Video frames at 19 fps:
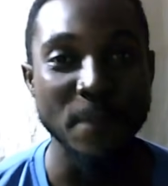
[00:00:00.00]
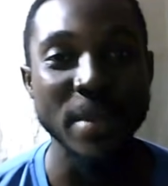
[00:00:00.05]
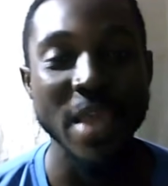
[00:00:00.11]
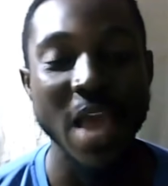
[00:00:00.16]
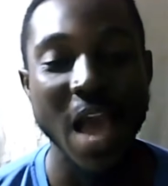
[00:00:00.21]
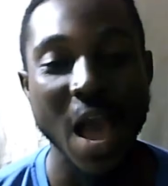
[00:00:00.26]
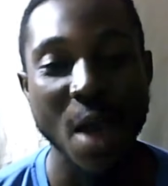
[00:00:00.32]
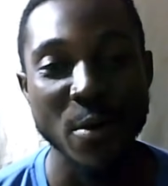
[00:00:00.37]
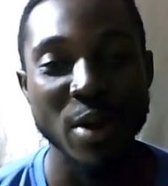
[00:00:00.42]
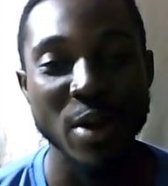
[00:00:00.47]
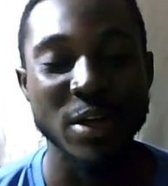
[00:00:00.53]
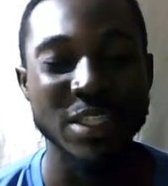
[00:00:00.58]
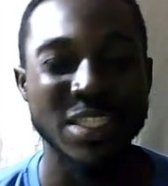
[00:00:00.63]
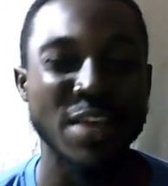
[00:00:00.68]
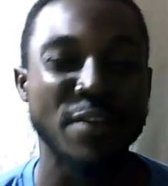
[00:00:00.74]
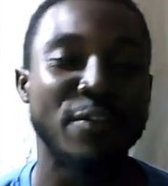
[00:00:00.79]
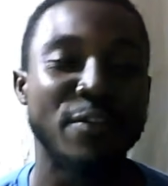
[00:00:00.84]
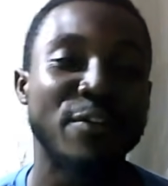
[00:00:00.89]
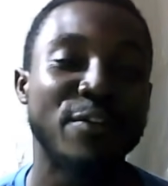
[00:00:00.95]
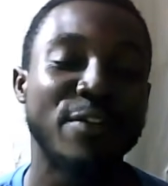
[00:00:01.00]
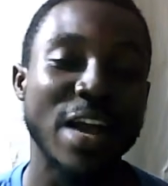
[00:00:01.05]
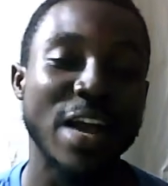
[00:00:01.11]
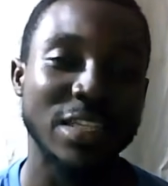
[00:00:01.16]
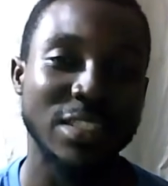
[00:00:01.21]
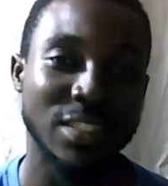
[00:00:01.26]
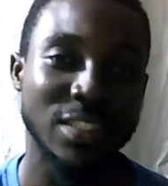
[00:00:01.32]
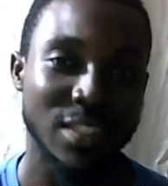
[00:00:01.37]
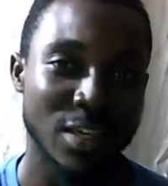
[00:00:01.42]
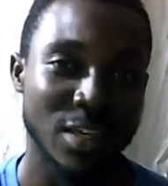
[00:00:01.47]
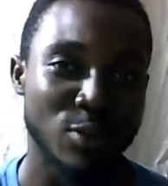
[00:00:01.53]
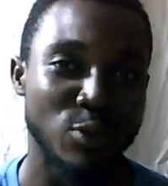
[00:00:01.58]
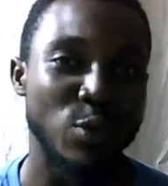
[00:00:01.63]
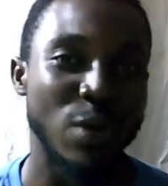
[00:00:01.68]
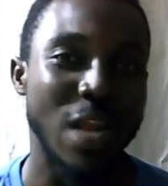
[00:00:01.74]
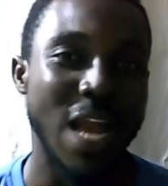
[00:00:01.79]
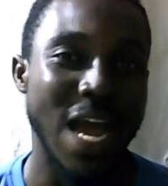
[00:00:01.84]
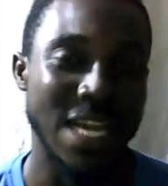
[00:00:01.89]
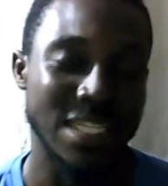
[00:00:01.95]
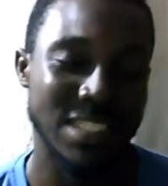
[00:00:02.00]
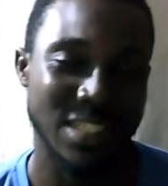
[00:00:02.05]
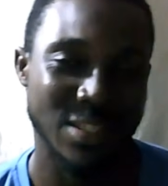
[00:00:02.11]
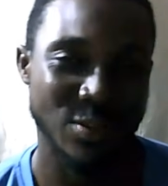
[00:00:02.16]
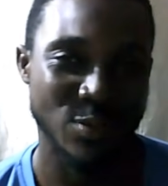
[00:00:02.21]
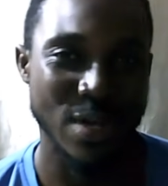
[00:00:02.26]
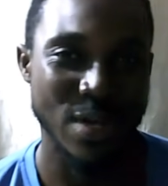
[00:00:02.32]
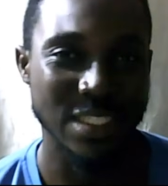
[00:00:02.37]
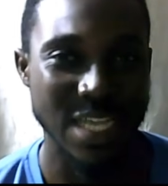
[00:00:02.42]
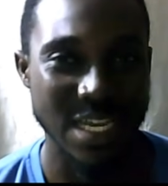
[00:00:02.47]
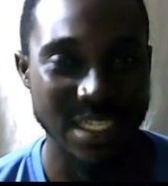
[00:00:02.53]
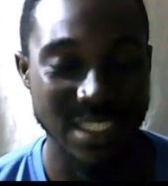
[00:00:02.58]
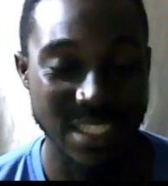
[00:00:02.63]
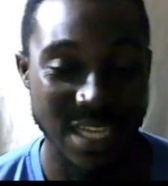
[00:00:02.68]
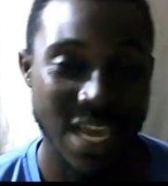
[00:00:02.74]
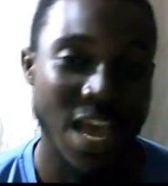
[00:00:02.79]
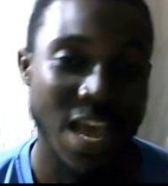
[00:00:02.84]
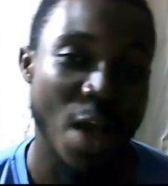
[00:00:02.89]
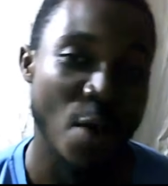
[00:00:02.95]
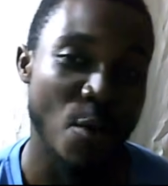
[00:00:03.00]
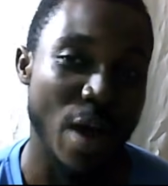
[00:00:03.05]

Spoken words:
Be aware or say facts to lies. That's what I say.